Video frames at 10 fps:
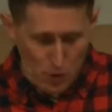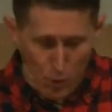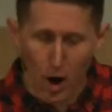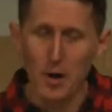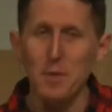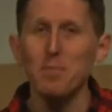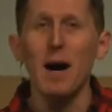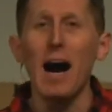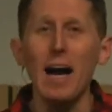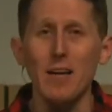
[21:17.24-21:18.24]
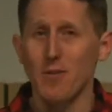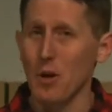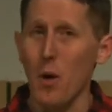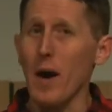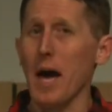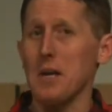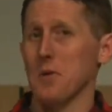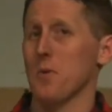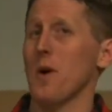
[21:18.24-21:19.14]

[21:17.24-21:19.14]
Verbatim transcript: If you're walking by, go ahead and